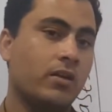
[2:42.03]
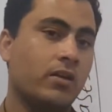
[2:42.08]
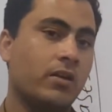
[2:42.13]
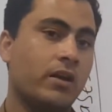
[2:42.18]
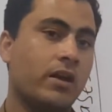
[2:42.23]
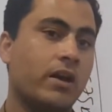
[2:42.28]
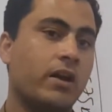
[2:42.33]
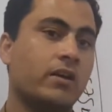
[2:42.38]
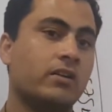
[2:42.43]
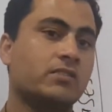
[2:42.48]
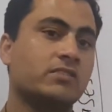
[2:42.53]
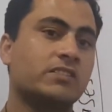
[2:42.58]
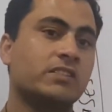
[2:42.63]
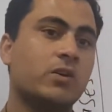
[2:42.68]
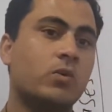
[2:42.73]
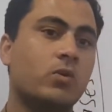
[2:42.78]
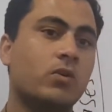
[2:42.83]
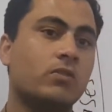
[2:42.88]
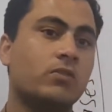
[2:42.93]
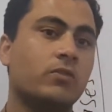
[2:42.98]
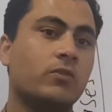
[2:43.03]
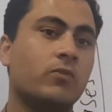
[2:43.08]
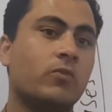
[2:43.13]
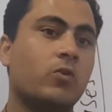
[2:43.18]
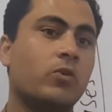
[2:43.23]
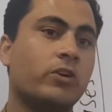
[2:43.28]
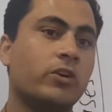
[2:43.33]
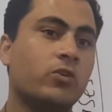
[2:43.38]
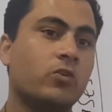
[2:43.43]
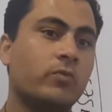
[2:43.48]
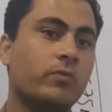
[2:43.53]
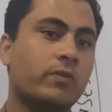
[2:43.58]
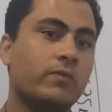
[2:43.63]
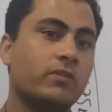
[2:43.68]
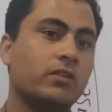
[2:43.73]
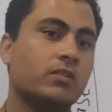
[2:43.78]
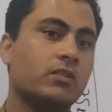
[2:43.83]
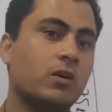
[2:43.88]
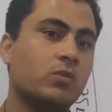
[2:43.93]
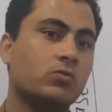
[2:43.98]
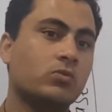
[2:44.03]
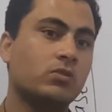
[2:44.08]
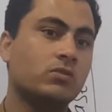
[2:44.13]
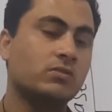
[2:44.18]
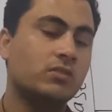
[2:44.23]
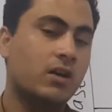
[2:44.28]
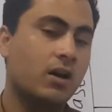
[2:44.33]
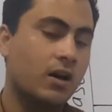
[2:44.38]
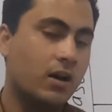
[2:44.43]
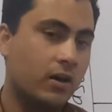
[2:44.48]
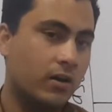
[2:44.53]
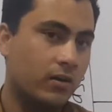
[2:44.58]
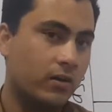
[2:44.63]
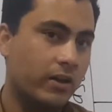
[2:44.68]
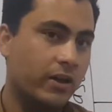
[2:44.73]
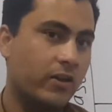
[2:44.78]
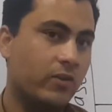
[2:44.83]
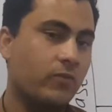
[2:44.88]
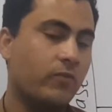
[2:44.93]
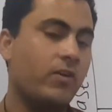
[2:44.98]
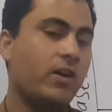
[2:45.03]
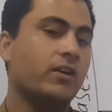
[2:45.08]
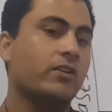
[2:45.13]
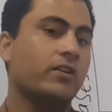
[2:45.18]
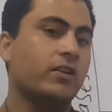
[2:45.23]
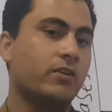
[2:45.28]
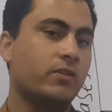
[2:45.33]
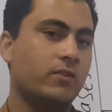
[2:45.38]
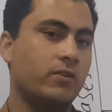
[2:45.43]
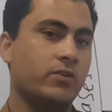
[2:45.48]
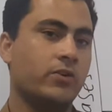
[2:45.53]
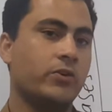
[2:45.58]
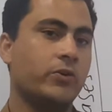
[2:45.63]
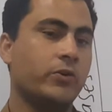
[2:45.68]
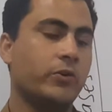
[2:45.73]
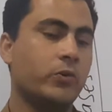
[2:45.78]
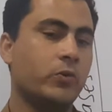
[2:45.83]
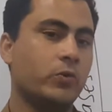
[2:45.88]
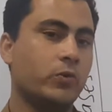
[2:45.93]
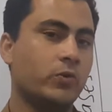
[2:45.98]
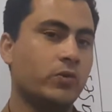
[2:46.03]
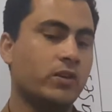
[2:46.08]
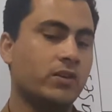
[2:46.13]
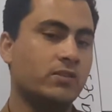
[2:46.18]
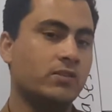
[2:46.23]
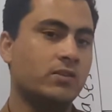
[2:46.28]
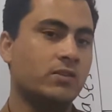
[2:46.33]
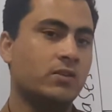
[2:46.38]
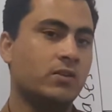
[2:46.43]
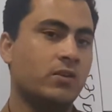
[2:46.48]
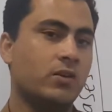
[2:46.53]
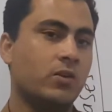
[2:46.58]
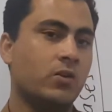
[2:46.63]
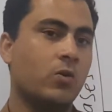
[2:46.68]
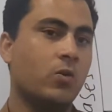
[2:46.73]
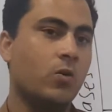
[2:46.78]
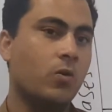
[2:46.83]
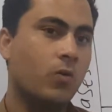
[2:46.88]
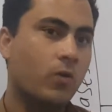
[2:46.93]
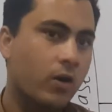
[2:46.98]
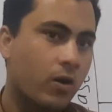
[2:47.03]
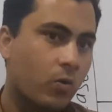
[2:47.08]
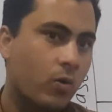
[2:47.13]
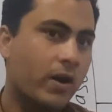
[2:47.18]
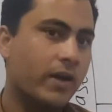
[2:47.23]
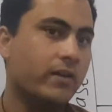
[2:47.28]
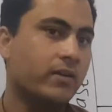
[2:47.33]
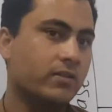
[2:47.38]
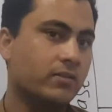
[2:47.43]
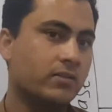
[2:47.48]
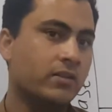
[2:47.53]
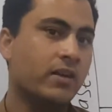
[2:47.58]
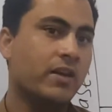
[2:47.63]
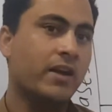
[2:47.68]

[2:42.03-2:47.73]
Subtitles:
and several 40 to 50,000 are infected due to this coronavirus,